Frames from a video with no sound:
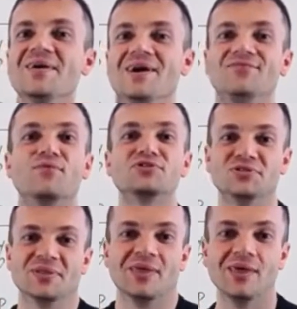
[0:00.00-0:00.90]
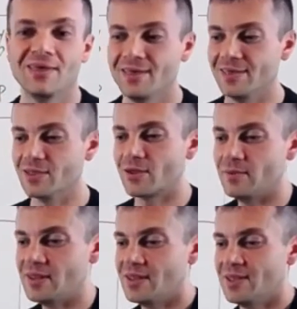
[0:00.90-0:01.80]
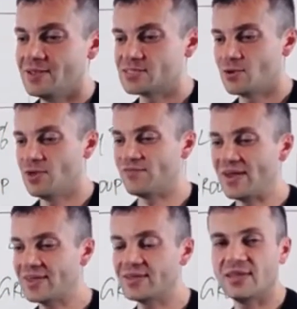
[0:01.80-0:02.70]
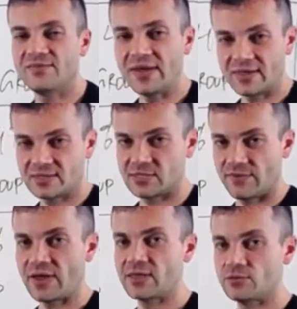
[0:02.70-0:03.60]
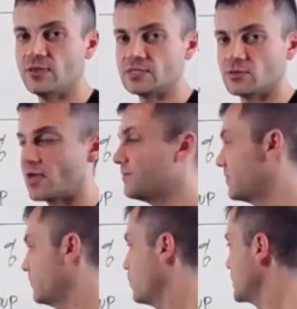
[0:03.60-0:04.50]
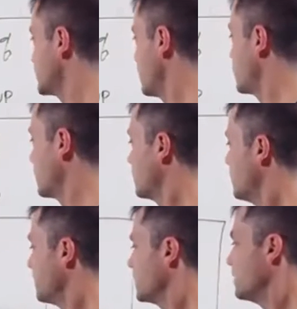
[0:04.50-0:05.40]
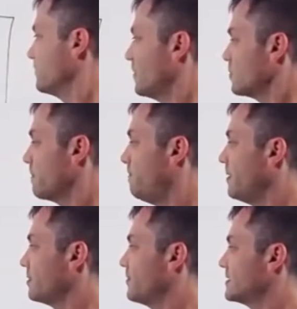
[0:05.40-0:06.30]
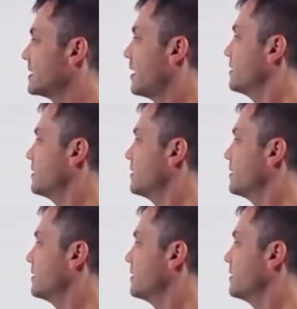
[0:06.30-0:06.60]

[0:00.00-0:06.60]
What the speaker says: Unfortunately, you know what I mean. So if I can do this, okay, if we can say, okay, if I want to build this guy